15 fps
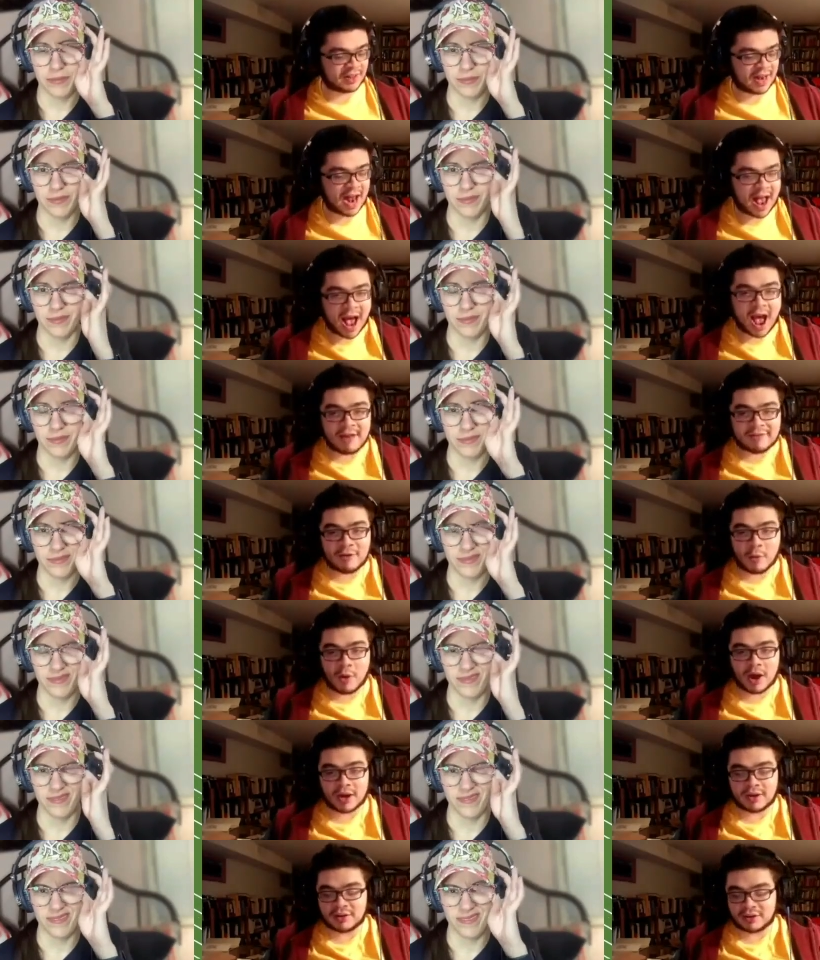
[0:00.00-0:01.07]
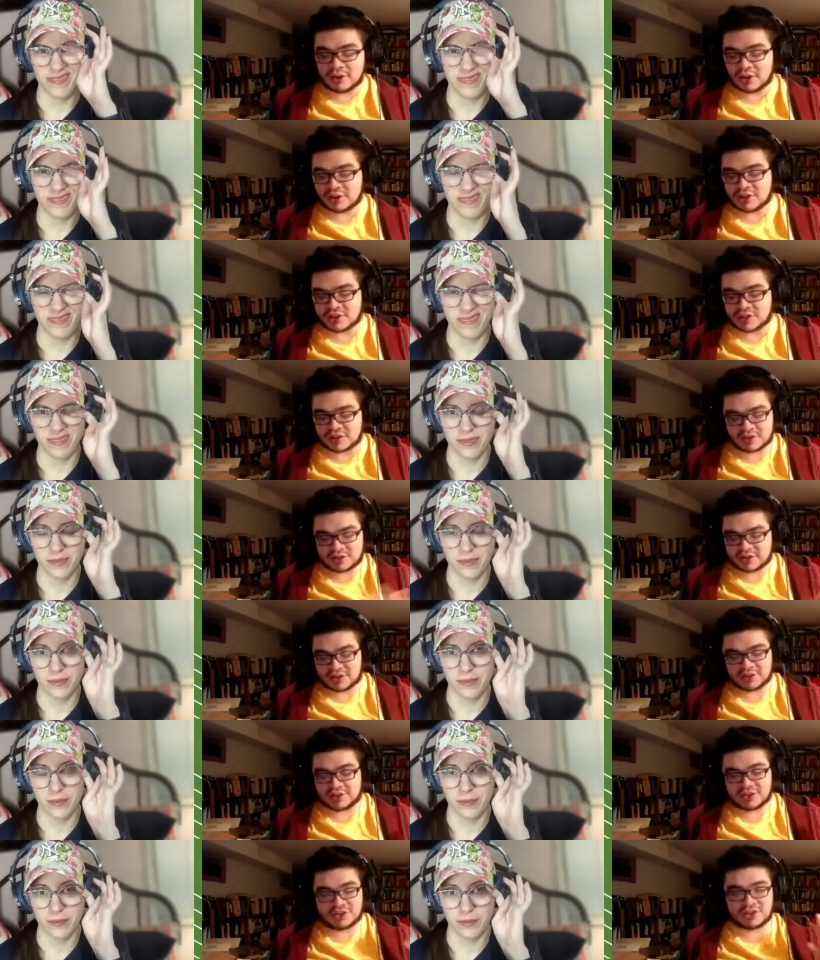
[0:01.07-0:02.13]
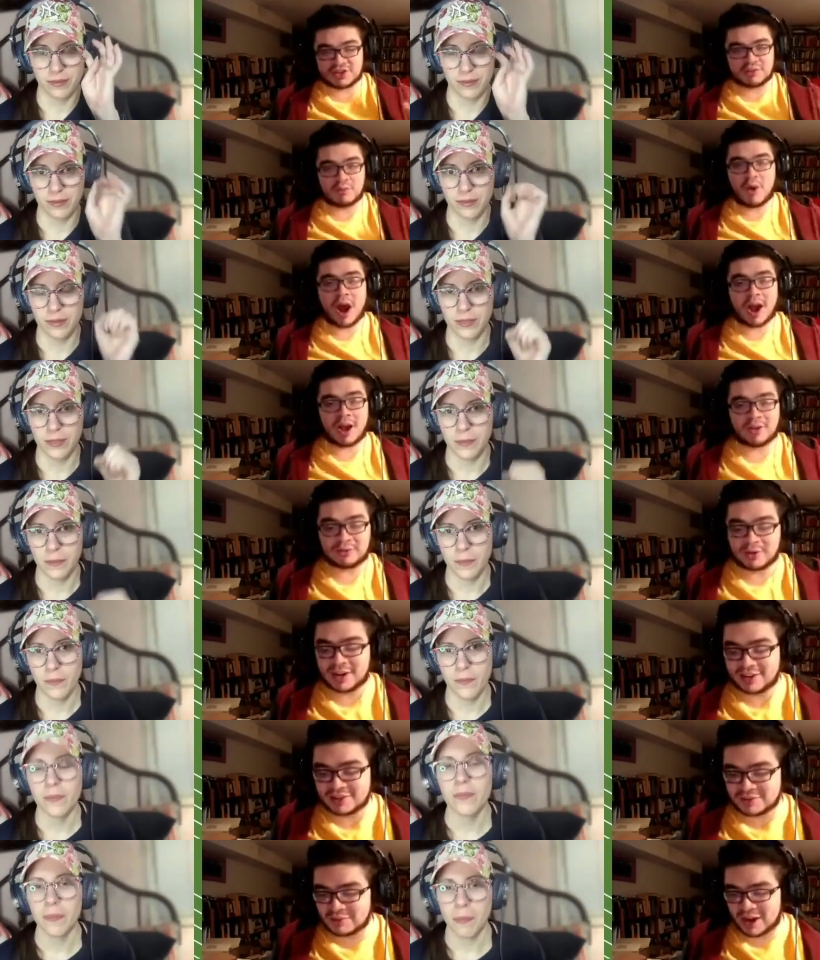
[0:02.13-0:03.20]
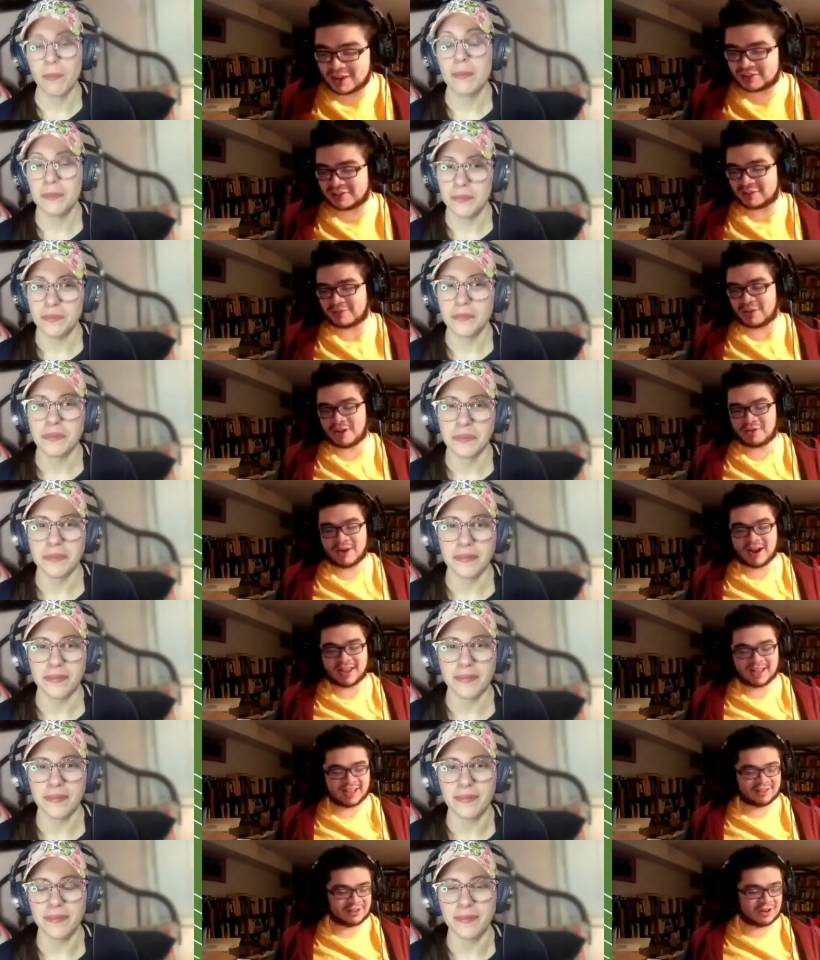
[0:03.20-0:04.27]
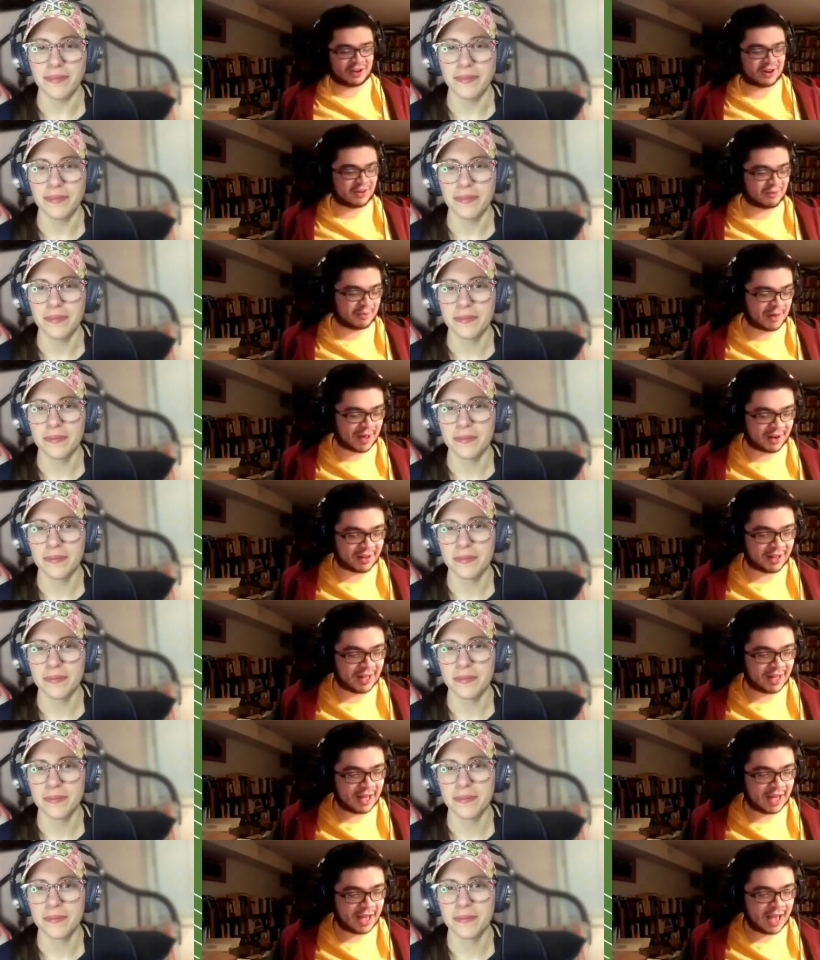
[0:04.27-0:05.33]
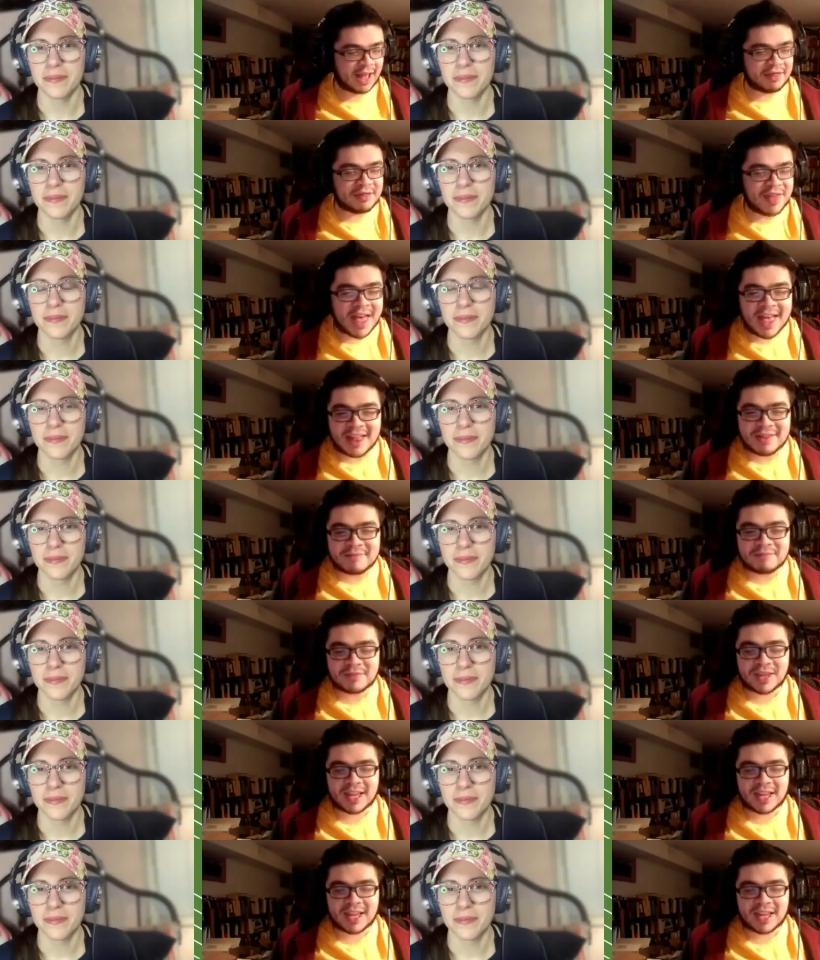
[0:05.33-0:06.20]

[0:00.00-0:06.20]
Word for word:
Speaker 1: That I, I for one, just it's just wild, right? Just wild stuff all around. I can't talk enough about it. And then,